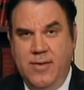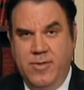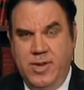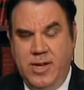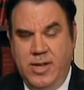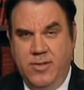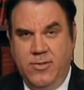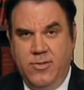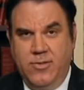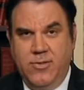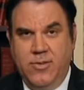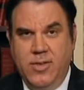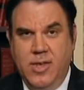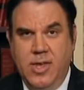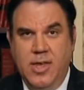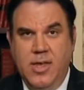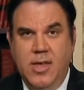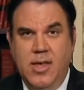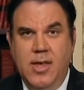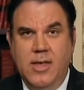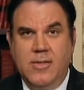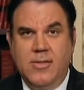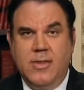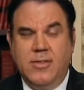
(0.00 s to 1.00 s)
the evidence
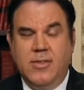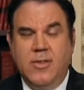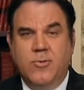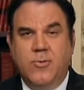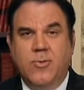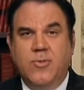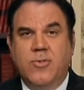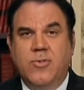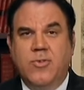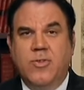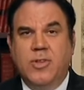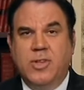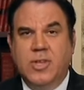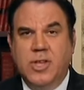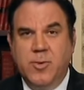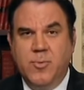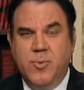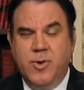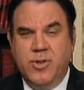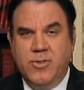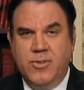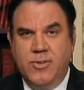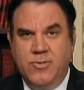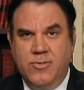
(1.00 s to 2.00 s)
that this was a
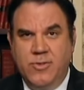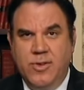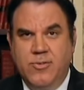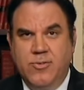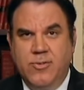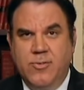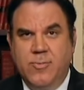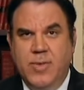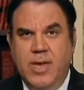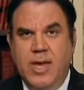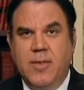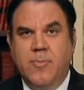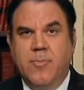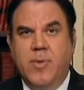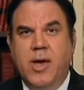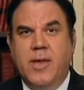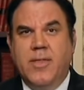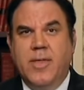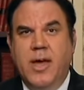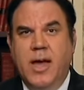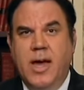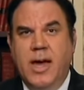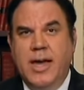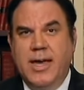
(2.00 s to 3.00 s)
deliberate decision made
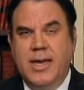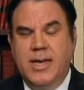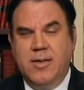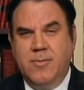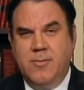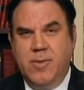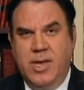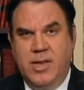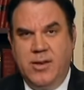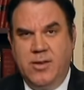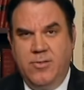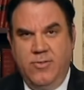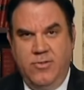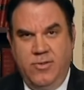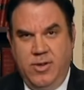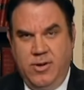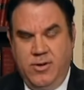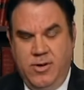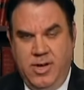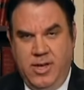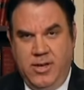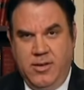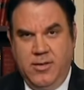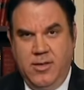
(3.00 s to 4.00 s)
by the high command in
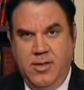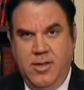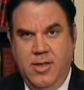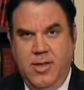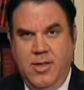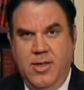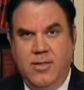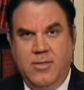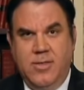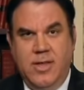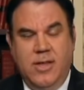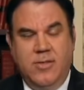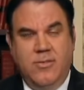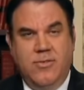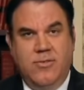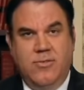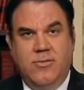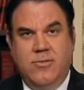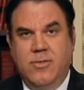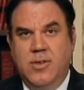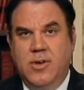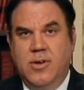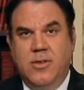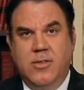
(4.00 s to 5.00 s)
Syria.
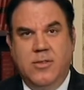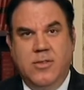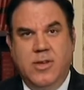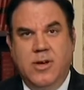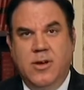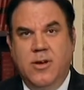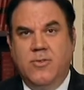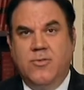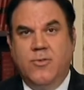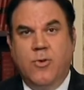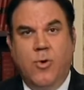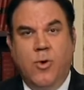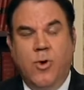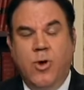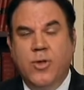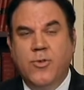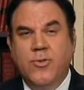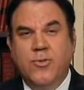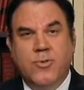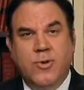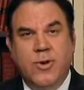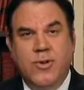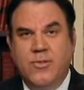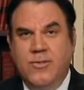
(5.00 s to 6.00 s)
There is
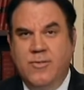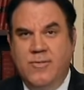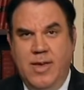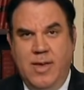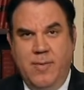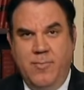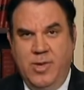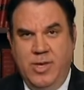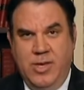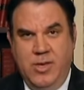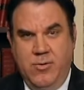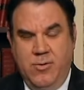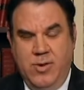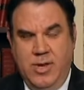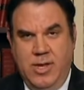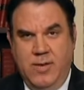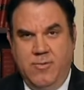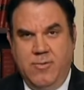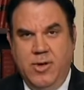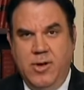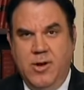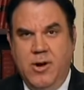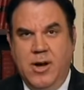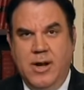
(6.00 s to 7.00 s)
all sorts of
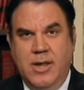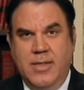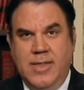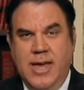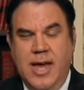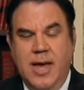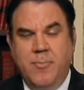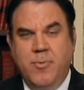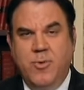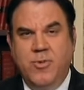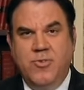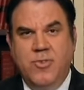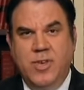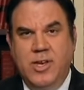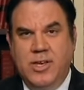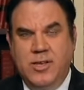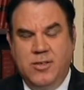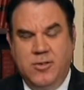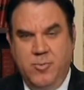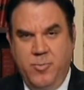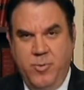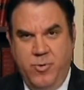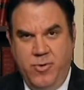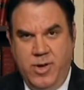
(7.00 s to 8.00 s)
ambiguity regarding that
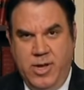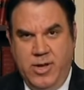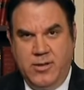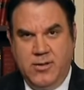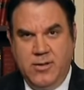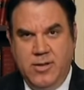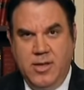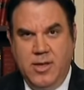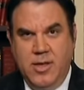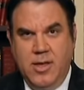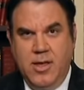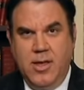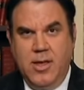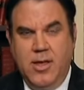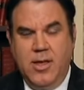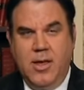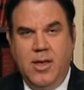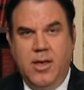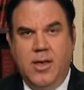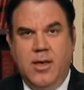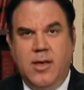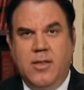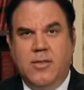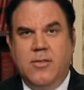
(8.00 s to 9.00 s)
particular point.
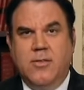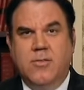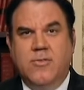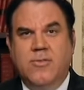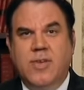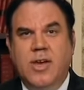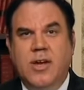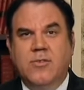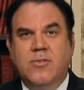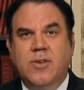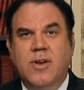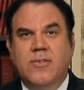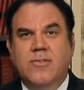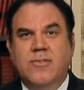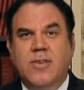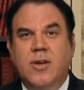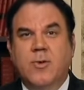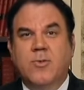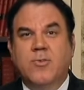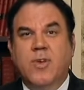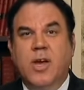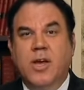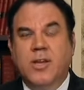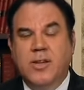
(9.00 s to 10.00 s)
The Secretary
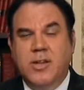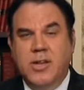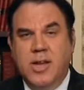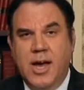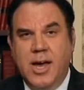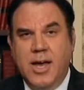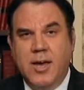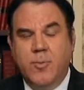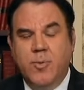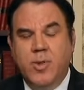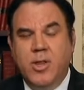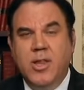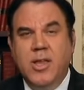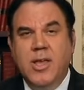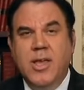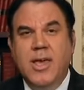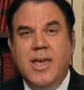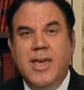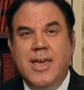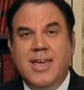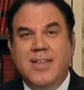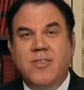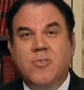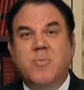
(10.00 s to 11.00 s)
said it was undeniable.
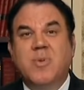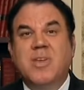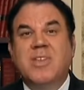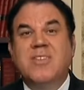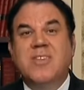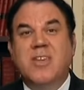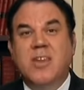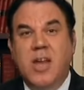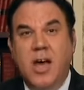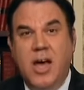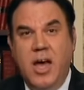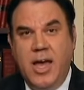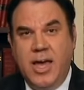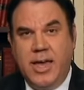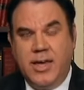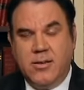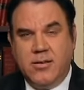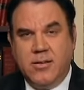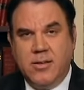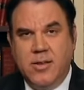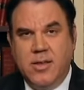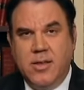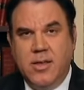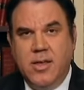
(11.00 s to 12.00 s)
It's been
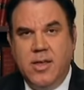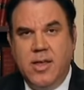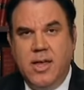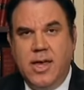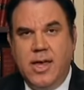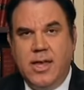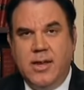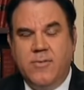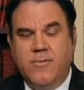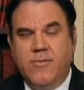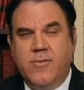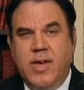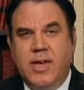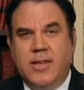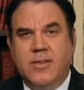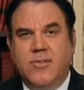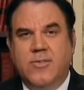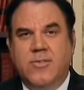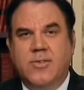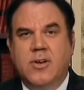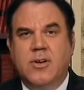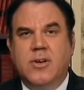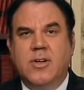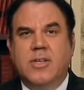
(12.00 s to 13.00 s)
denied. And in fact,
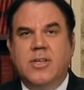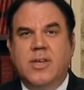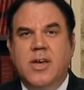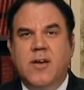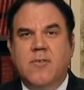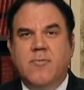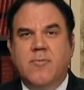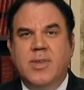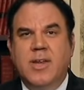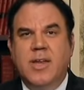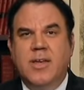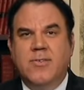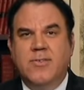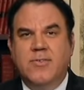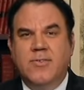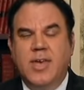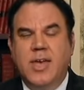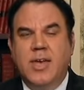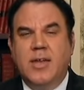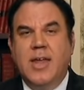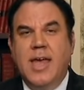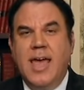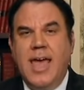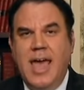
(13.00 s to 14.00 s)
the Syrian government has
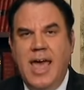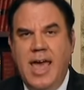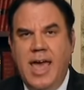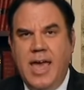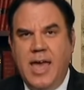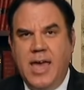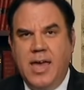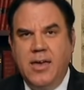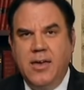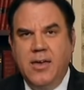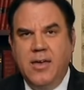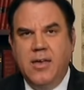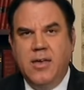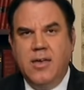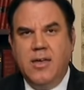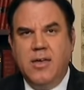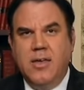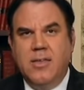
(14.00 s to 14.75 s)
said, A,